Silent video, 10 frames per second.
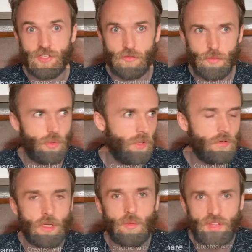if you put,
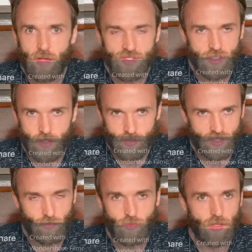1,000 in or
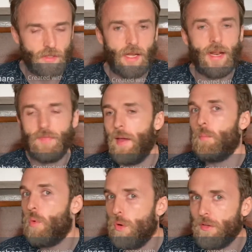something like that at
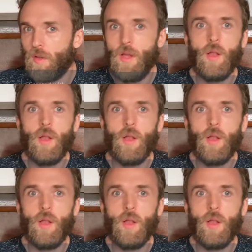that point.